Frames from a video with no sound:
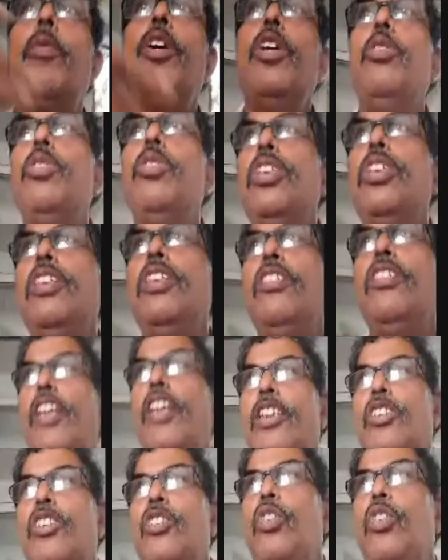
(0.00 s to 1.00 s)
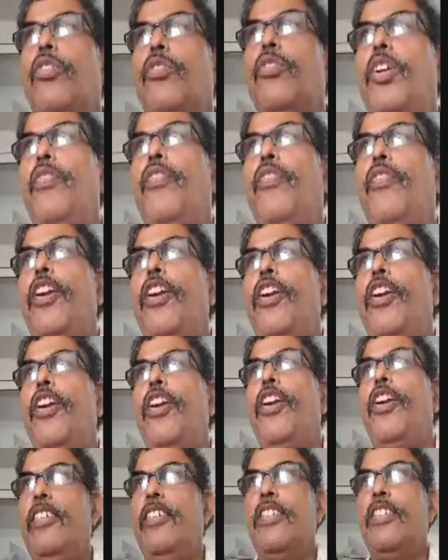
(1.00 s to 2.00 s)
you see that is not very
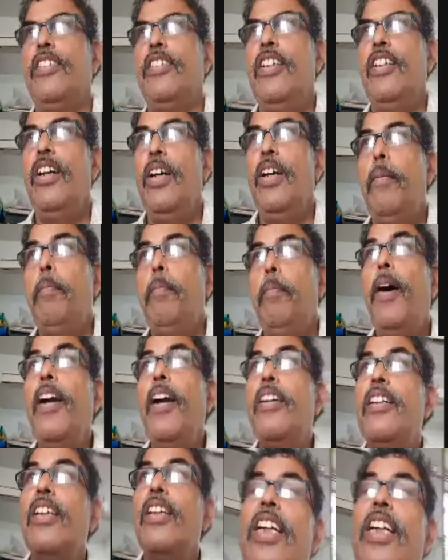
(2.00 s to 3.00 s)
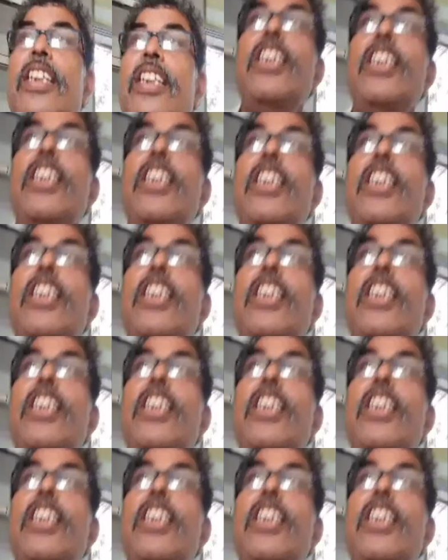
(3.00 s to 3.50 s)
difficult. But it is your